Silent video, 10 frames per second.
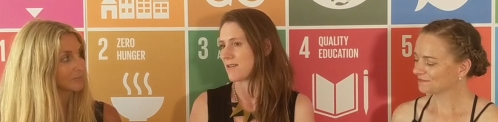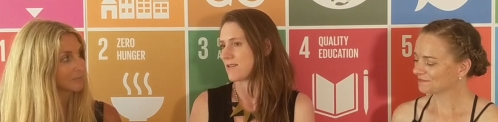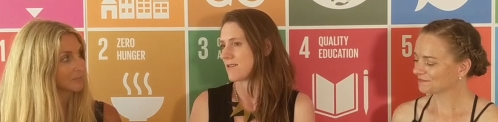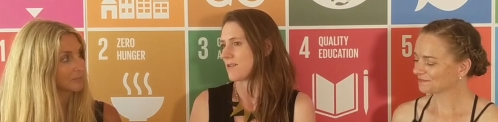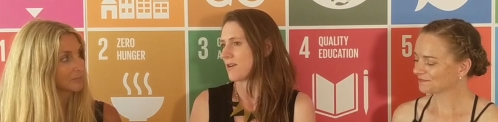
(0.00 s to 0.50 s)

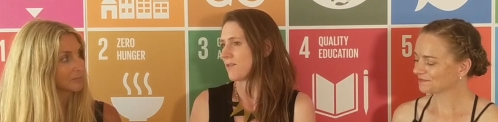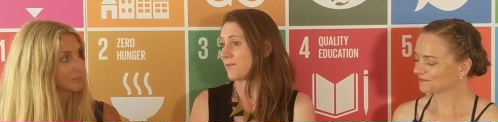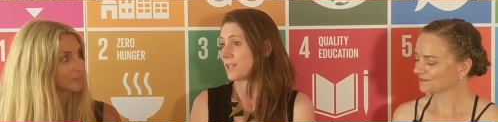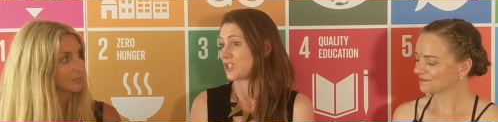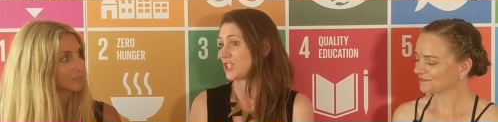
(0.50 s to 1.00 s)
Speaker 1: Our
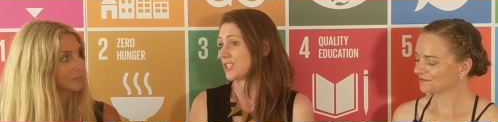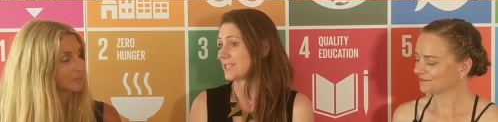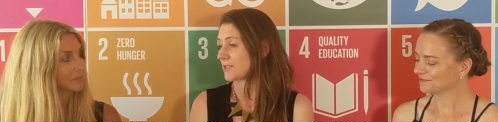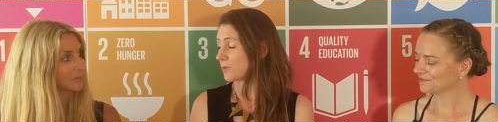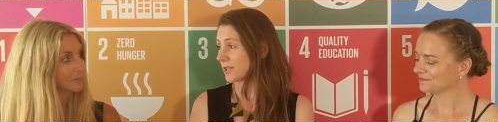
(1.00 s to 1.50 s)
vision
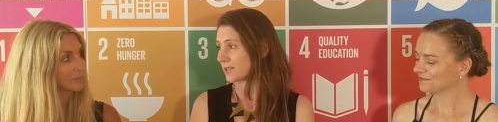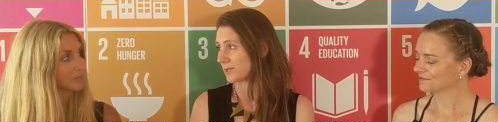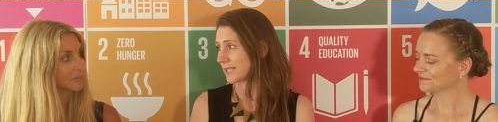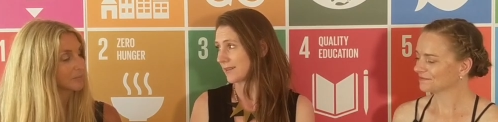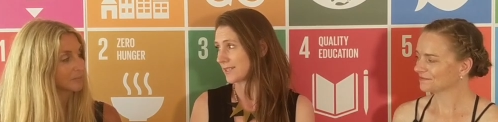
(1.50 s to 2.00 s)
is a world
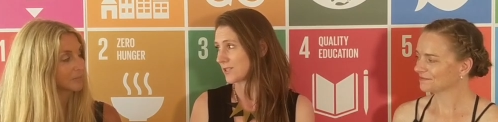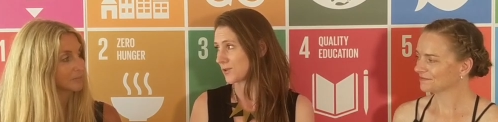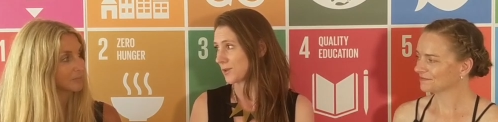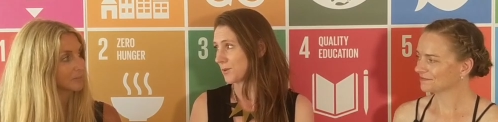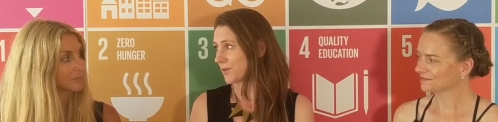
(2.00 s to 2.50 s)
without
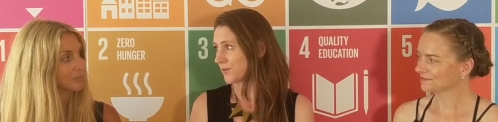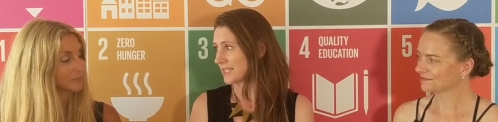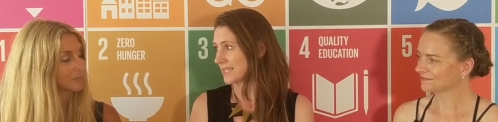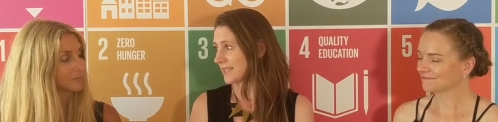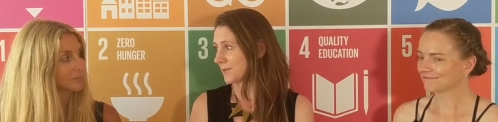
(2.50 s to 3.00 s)
extreme
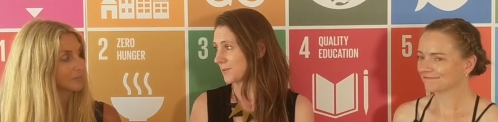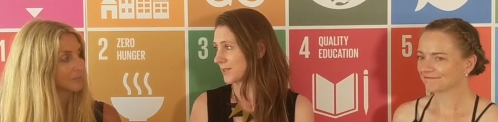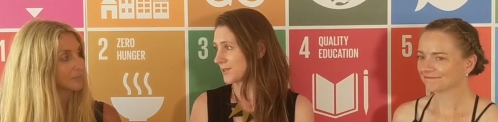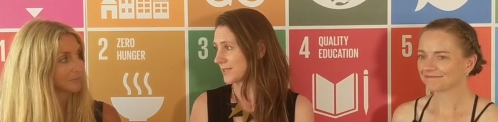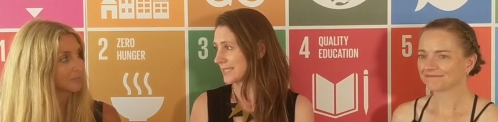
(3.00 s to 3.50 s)
poverty
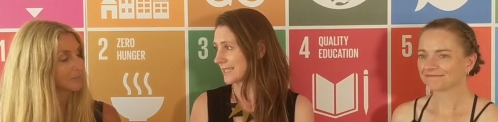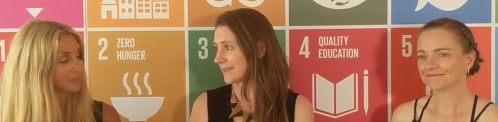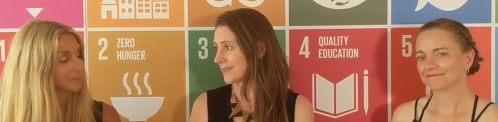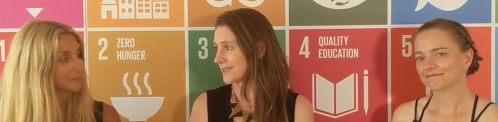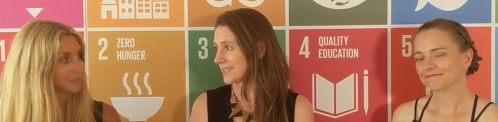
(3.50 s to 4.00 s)
by
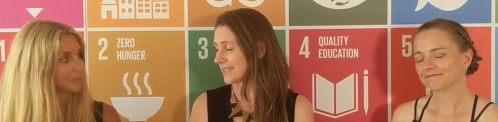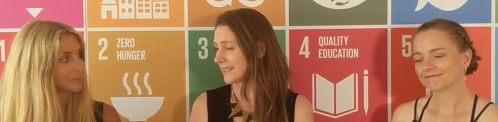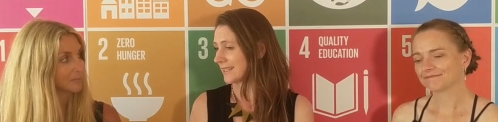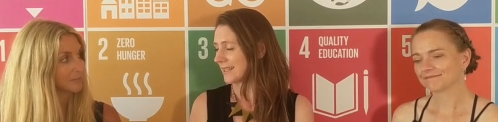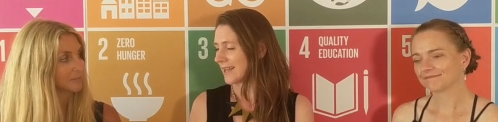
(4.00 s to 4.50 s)
2030.
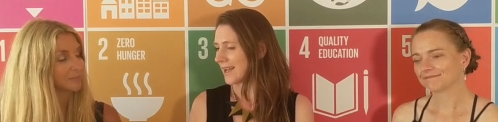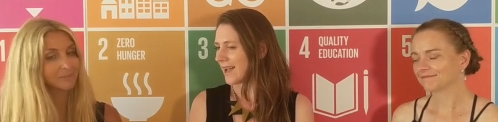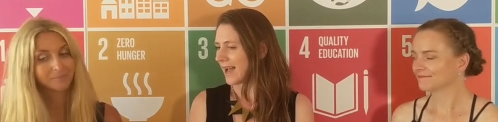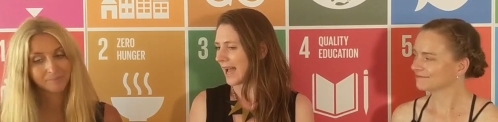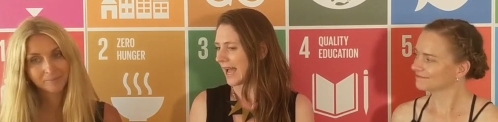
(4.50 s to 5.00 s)

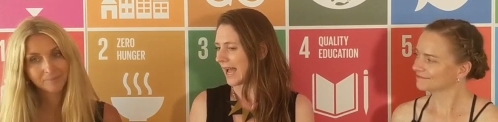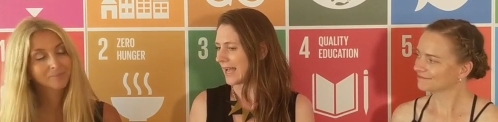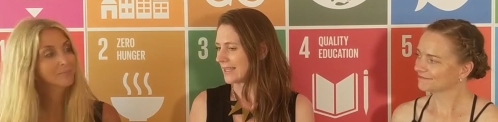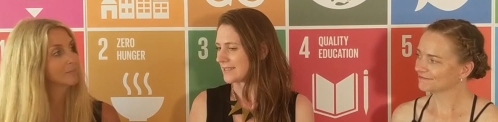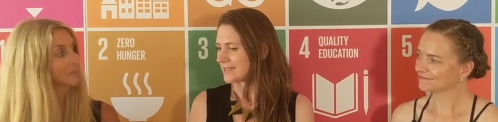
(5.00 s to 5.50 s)

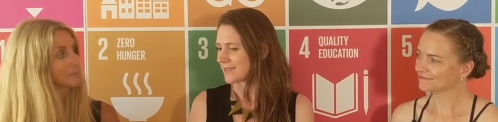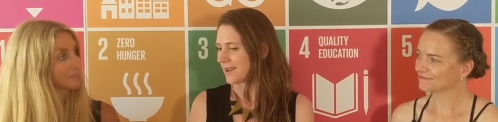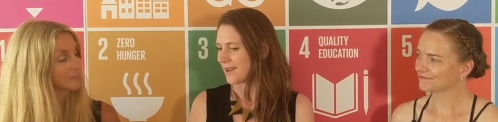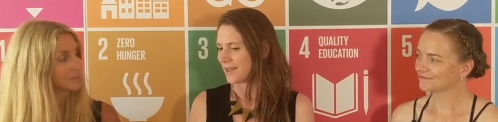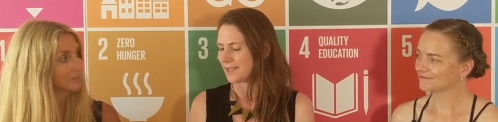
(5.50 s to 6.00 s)
And
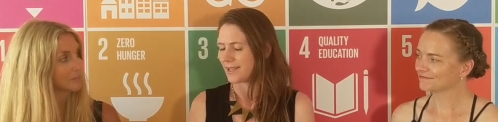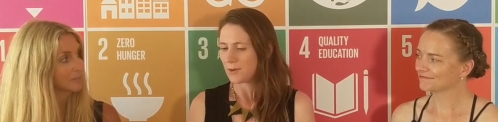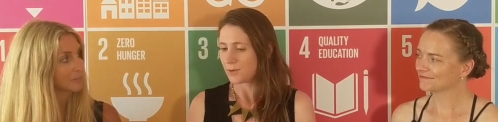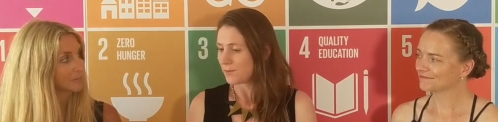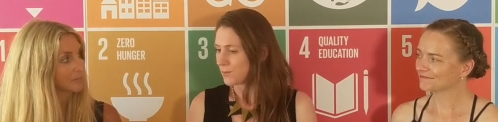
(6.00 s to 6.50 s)
uh,
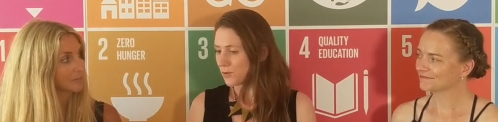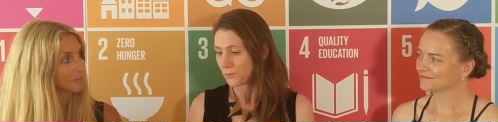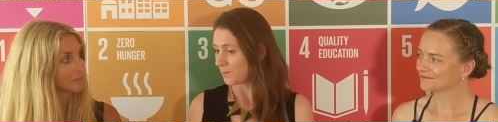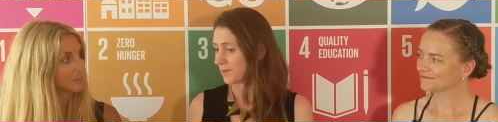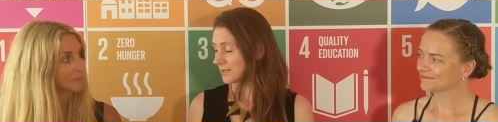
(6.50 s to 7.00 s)
yeah, we're
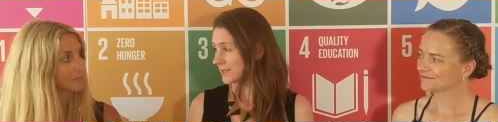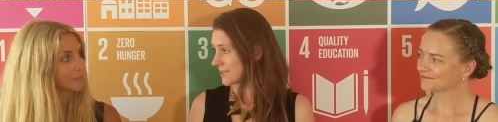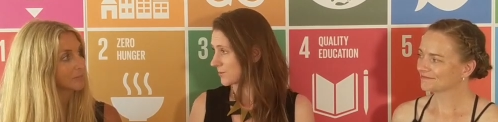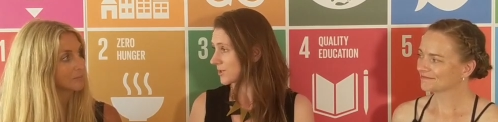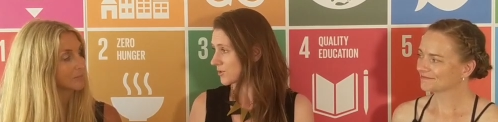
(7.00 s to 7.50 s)
movement
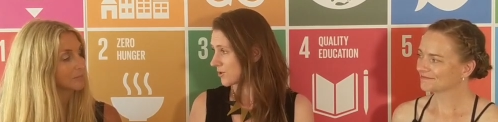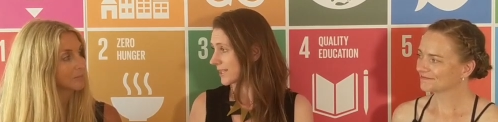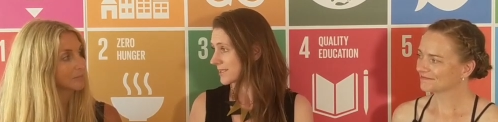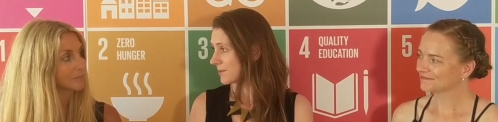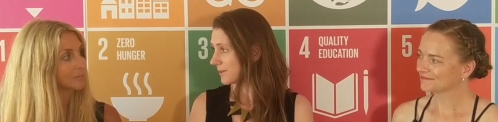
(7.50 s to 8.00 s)
builders. We're
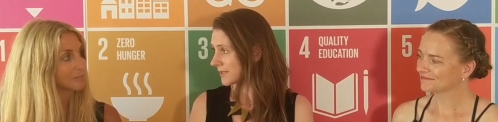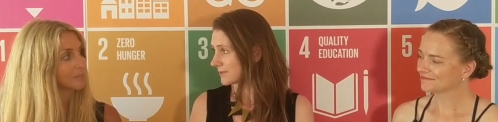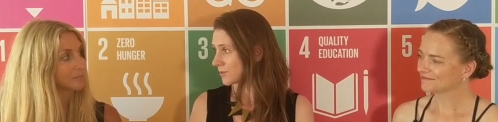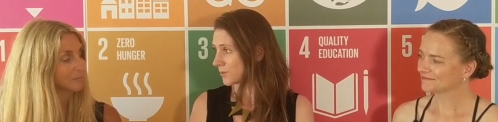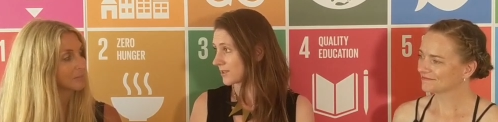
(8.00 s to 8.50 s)
trying to
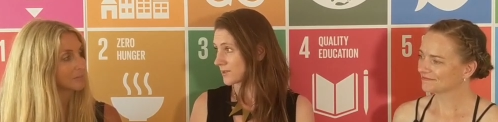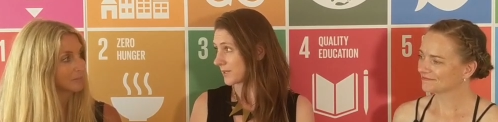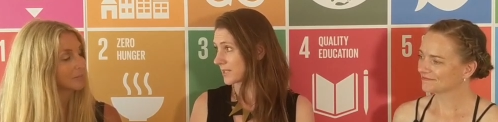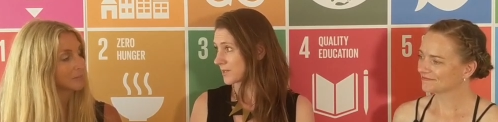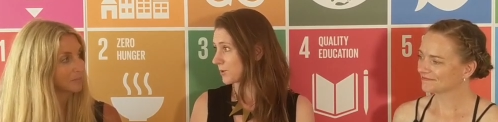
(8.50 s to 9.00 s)
build the world's
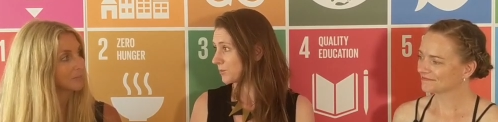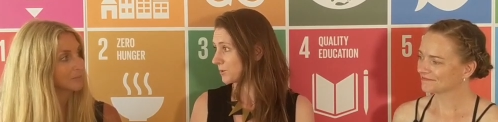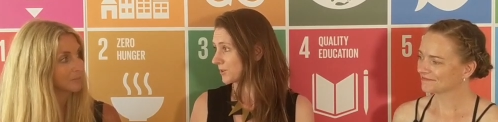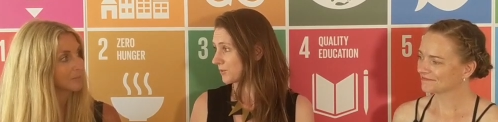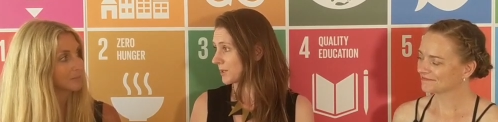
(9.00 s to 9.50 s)
biggest
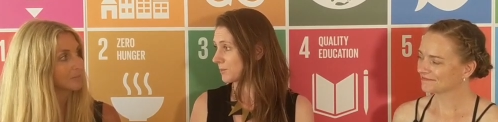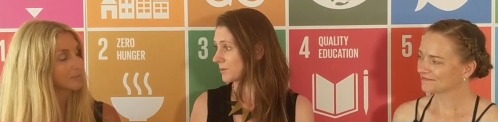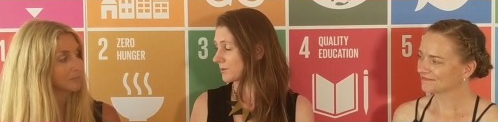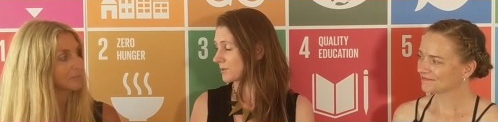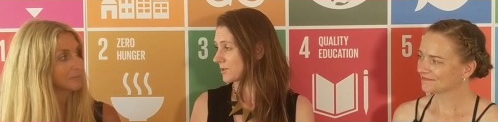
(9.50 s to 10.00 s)
movement of
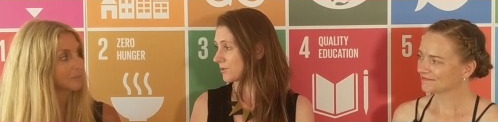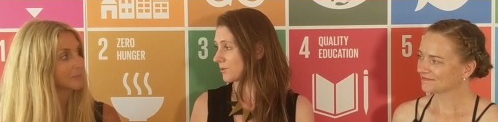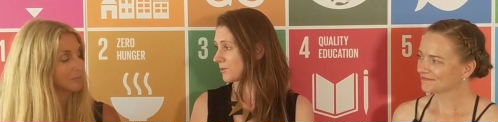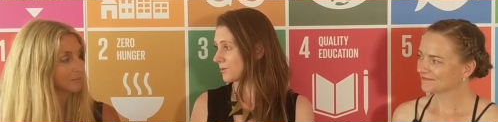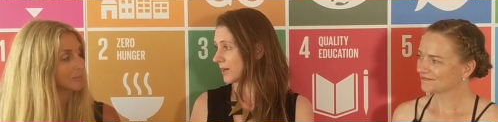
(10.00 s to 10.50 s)
people
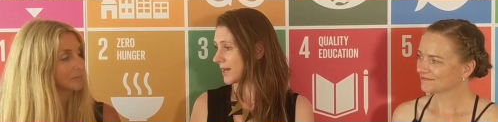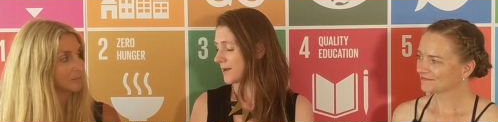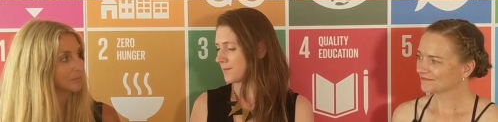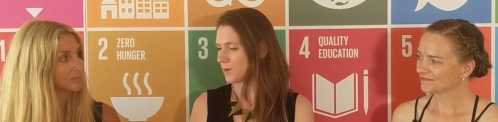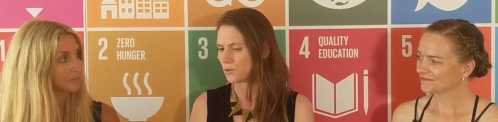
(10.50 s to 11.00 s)
to
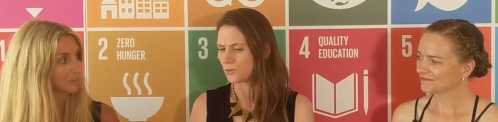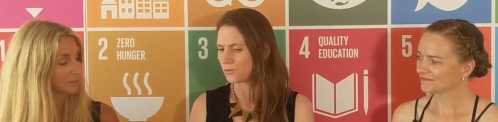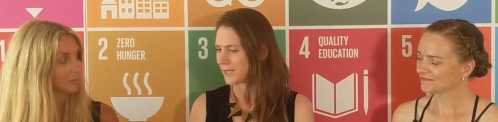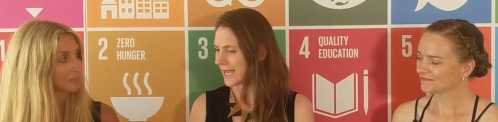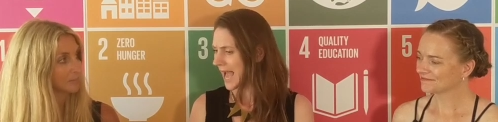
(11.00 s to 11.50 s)
um,
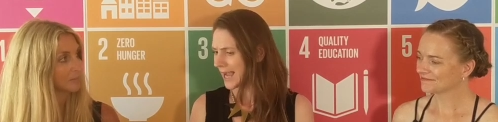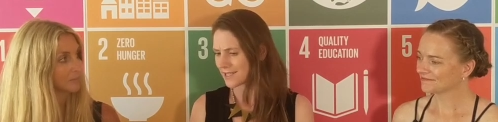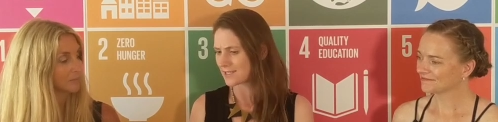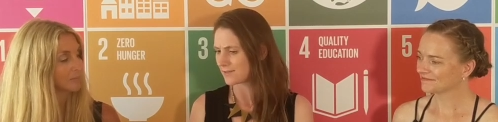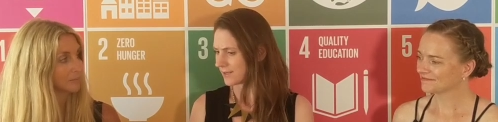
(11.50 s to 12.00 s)
all be
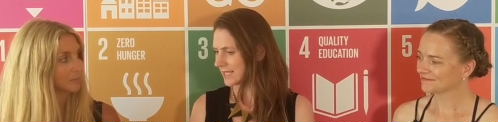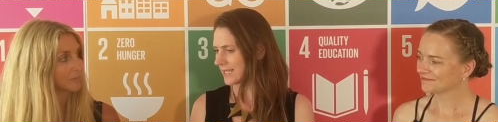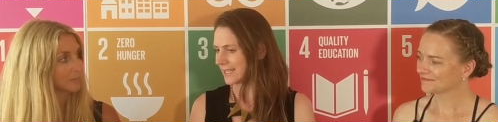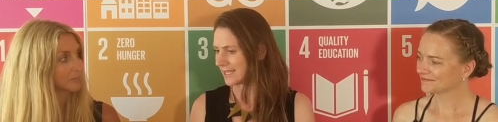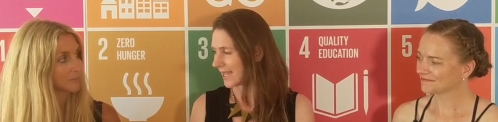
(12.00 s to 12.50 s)
actively